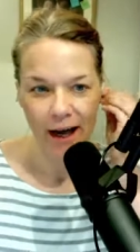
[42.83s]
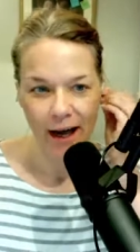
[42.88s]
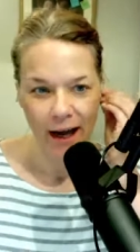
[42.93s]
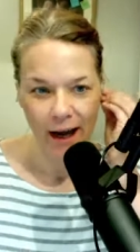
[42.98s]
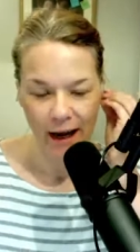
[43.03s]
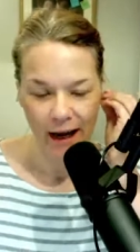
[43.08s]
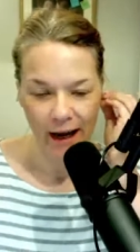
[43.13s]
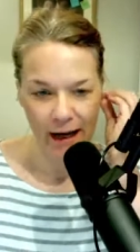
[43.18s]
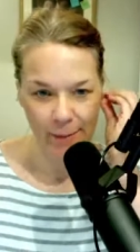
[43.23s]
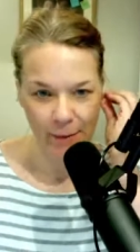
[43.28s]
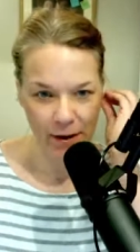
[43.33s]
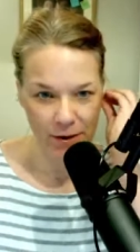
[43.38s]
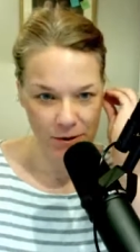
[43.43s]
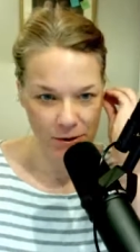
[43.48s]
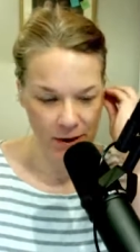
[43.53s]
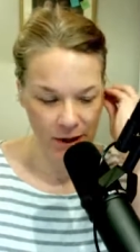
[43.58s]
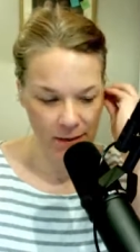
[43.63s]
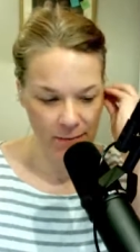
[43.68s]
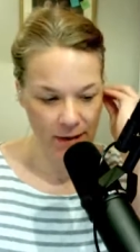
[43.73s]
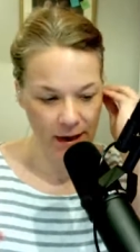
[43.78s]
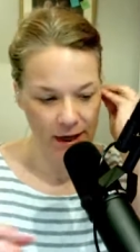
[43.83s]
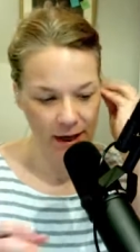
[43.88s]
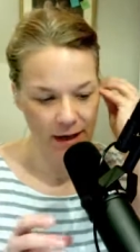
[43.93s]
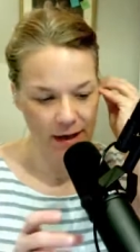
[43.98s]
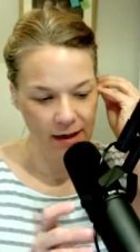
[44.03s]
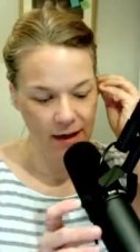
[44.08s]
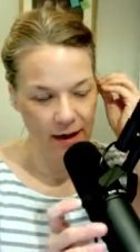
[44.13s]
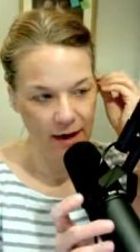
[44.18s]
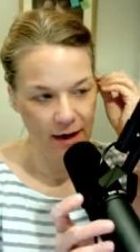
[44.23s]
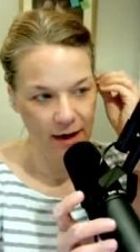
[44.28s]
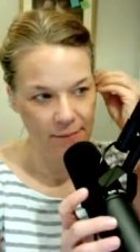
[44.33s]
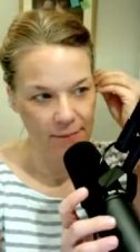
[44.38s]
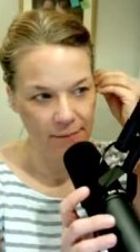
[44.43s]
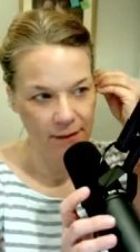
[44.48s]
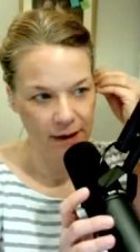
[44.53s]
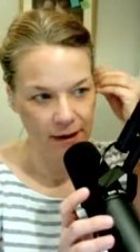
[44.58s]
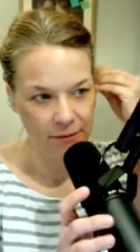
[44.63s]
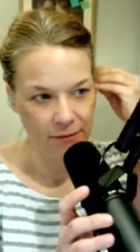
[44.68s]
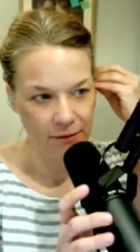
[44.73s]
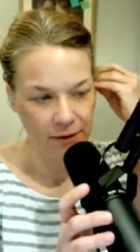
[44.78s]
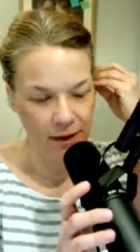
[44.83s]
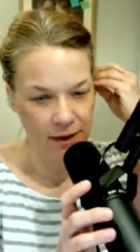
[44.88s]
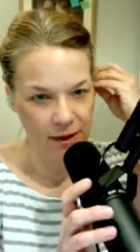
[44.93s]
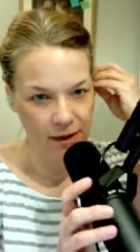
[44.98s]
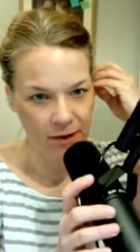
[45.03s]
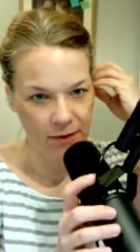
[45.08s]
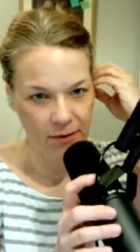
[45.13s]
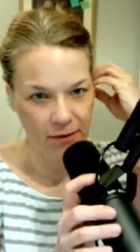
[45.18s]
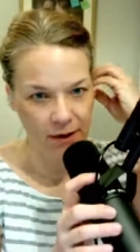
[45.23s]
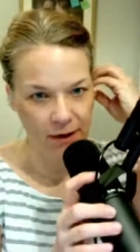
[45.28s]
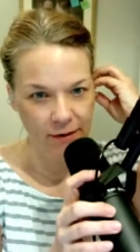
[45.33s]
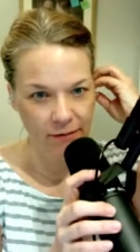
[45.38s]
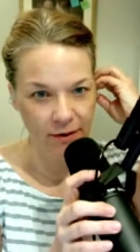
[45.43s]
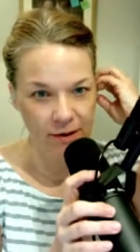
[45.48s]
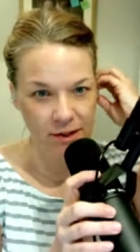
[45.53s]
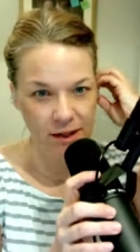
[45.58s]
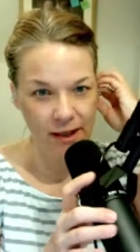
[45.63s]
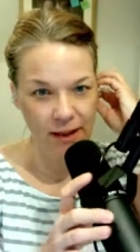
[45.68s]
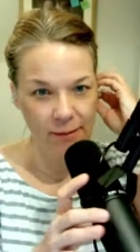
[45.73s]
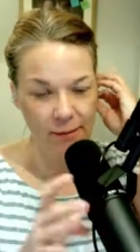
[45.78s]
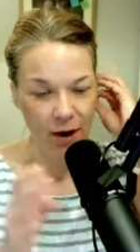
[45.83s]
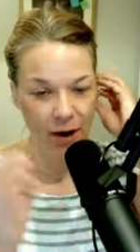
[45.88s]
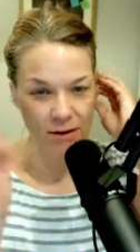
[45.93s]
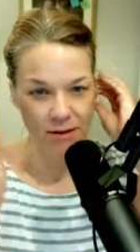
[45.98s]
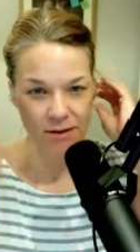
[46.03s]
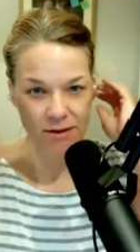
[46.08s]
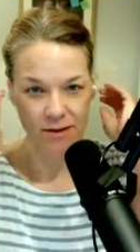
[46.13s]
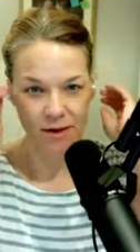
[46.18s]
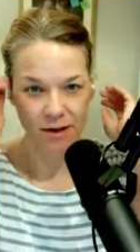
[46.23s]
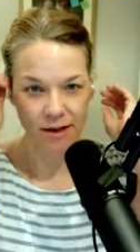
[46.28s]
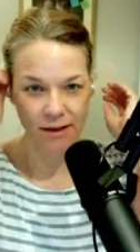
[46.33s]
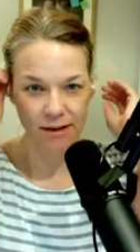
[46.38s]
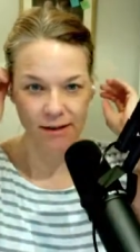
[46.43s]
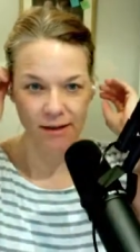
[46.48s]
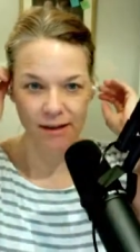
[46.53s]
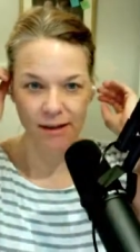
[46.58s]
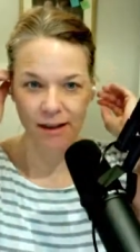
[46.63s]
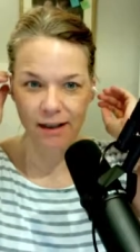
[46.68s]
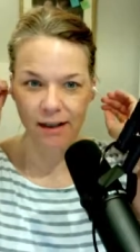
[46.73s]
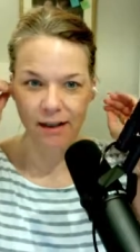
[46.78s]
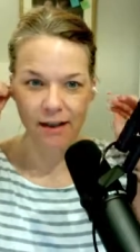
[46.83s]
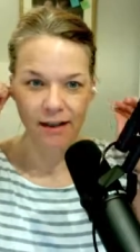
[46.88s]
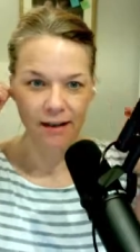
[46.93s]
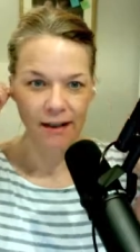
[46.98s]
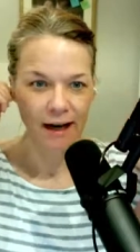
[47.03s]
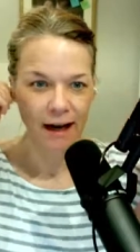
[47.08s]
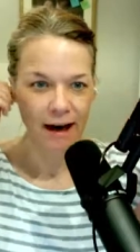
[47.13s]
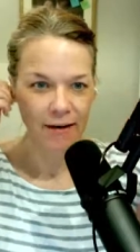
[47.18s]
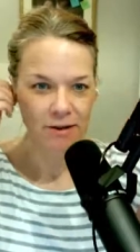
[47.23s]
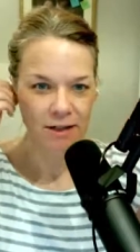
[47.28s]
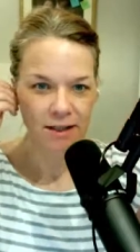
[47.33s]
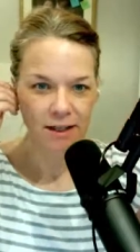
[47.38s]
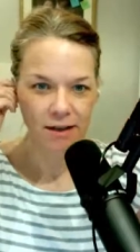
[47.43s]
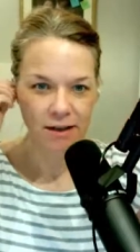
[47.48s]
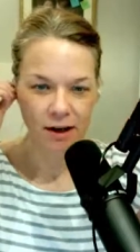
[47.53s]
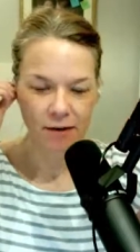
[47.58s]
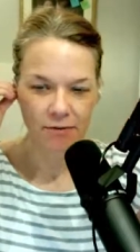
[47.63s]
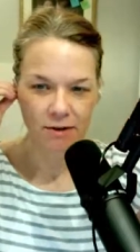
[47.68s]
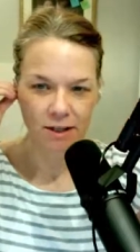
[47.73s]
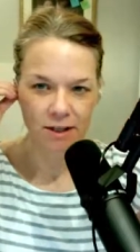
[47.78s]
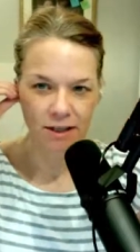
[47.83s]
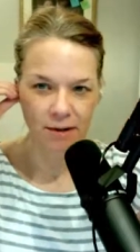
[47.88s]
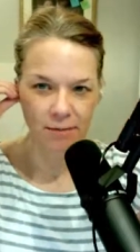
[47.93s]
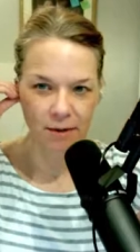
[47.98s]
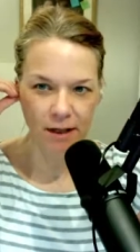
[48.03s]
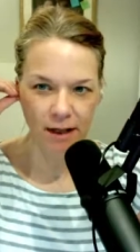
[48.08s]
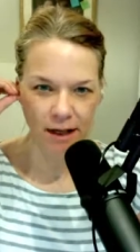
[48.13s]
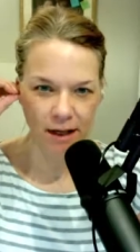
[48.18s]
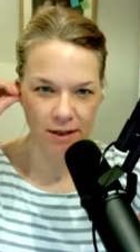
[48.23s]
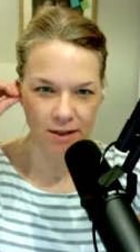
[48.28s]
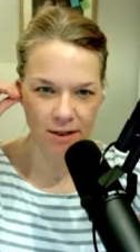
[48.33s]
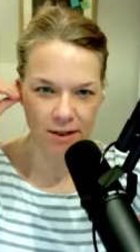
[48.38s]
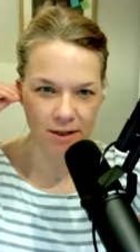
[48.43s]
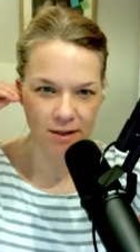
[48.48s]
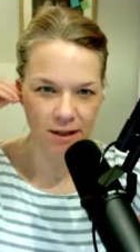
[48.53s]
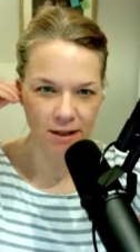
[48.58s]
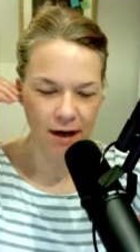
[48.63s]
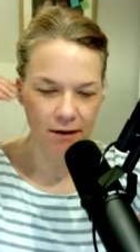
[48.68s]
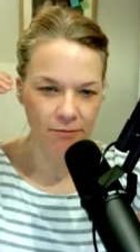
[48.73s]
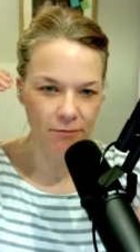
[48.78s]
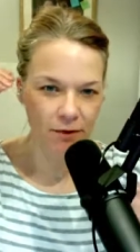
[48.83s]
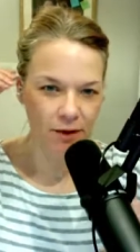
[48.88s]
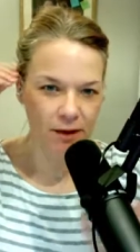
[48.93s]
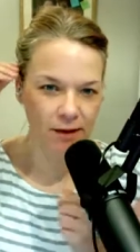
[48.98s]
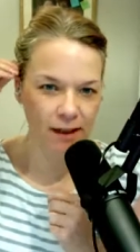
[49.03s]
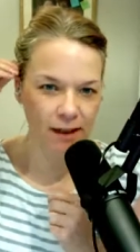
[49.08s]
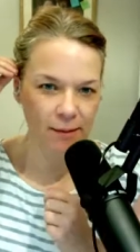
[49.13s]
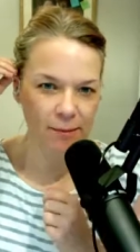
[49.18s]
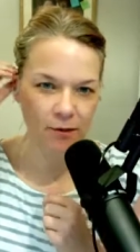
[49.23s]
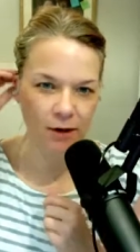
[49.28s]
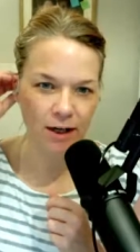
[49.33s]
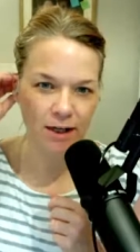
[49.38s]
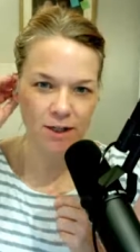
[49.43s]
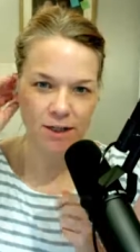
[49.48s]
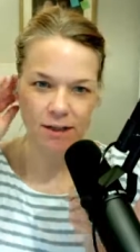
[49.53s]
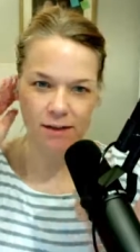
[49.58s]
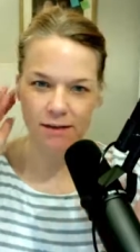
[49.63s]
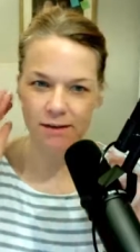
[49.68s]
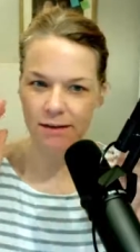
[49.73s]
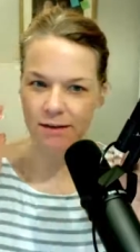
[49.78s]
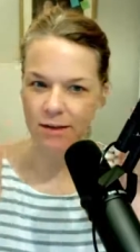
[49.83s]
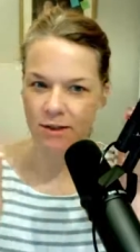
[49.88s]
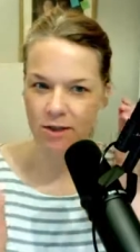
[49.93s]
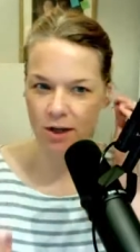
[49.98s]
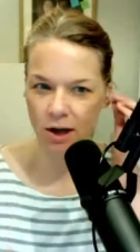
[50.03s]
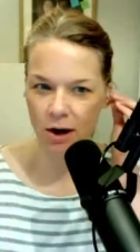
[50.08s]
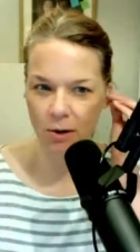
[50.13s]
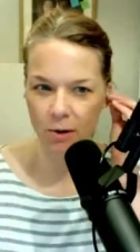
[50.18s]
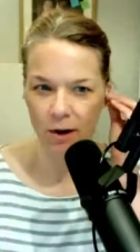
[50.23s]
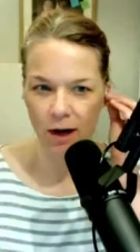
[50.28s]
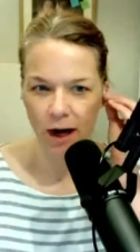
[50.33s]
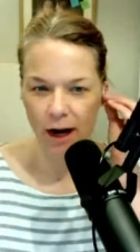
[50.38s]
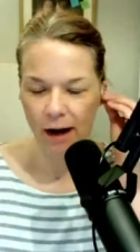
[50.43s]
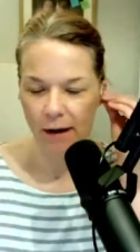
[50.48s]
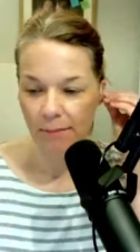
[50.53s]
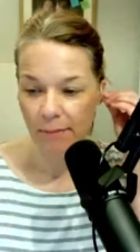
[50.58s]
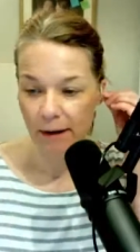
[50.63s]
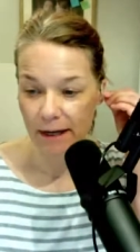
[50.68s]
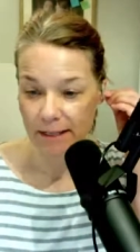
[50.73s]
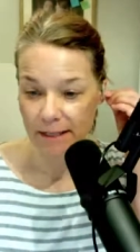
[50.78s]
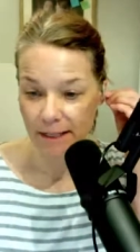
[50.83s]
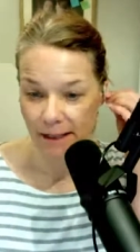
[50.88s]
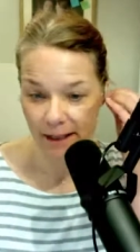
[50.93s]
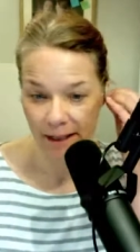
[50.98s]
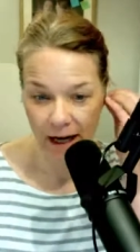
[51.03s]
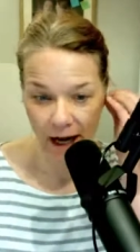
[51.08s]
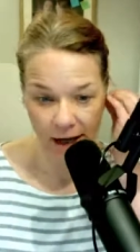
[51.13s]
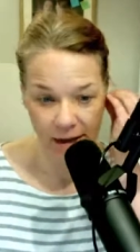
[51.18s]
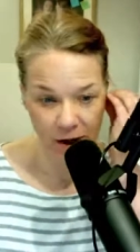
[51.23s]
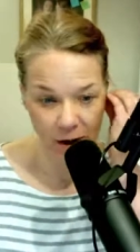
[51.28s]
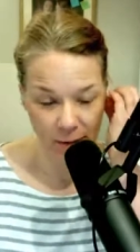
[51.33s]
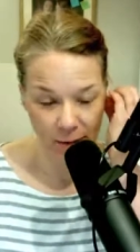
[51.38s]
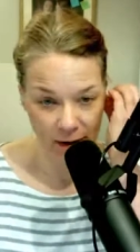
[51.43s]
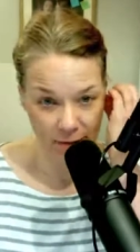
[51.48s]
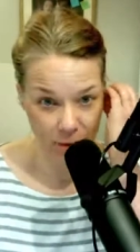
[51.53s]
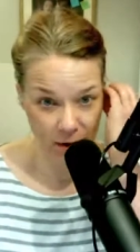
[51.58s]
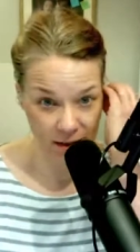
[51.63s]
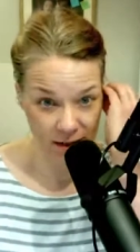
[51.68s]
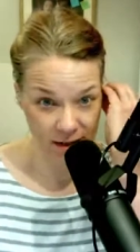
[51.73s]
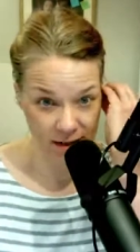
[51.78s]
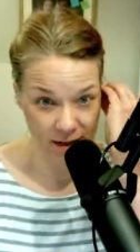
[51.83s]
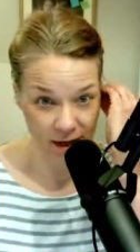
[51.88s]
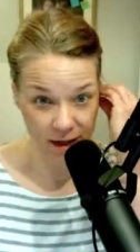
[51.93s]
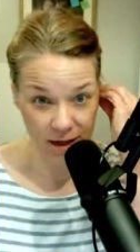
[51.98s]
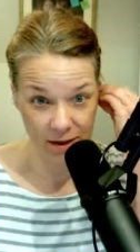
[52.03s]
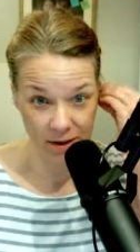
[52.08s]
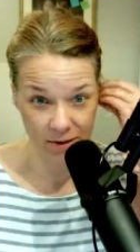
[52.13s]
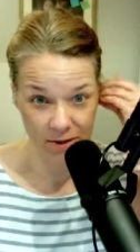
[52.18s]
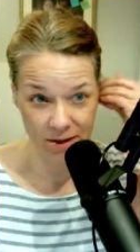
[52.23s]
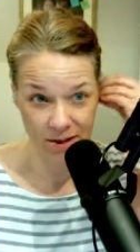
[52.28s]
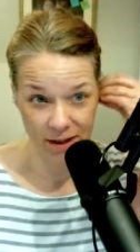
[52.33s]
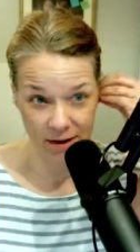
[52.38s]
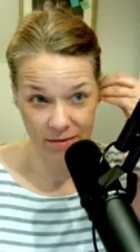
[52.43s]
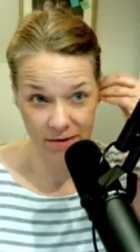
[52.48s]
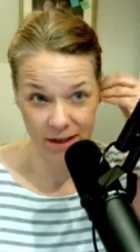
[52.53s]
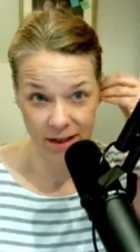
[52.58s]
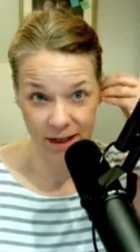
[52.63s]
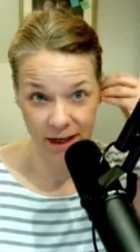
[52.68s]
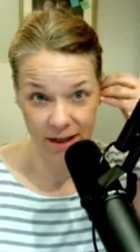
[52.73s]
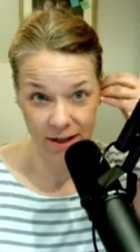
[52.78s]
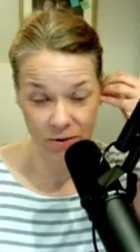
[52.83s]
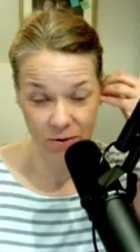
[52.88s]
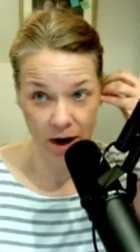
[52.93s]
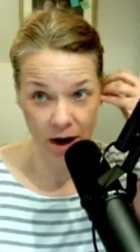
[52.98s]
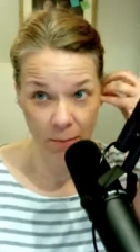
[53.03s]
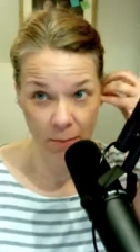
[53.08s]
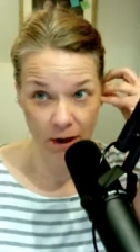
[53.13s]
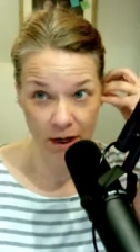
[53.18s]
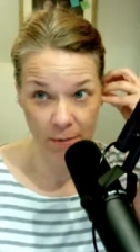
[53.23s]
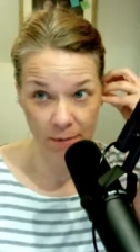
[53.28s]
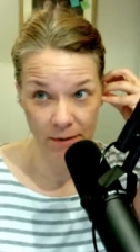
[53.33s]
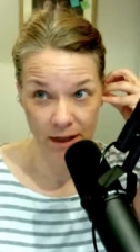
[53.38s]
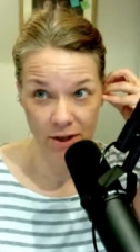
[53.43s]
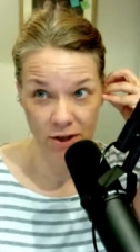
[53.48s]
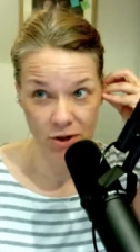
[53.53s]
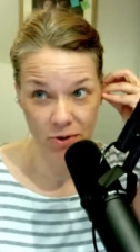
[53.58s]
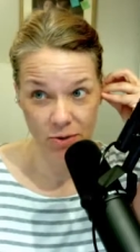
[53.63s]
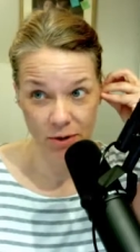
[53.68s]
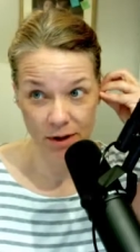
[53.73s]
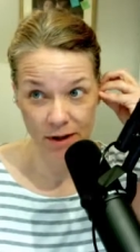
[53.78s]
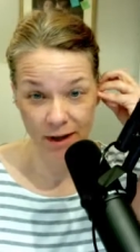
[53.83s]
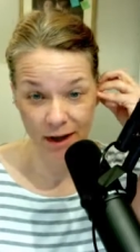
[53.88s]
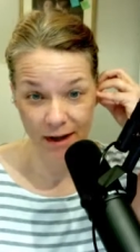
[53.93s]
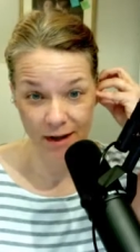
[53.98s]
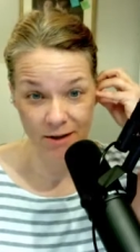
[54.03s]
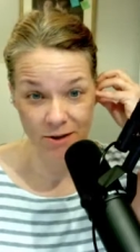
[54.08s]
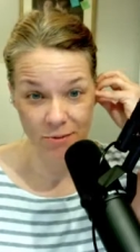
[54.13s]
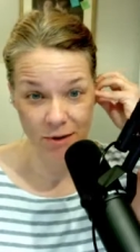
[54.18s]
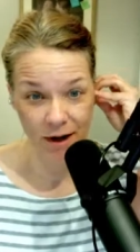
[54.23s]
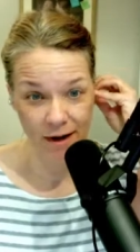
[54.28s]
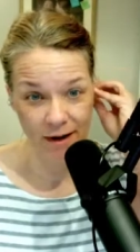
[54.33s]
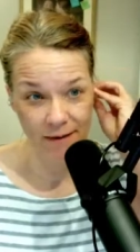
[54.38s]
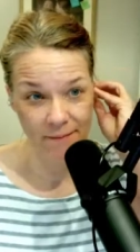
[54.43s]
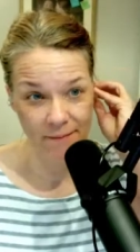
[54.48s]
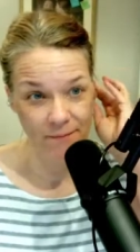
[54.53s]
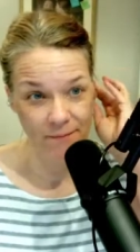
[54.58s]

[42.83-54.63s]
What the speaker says: And I'm also gonna make, a video of a Dolly Parton song that I have to send off to somebody else, for collaboration. So, basically, I know my voice has gotta do stuff today, so I wanna make sure that it's ready.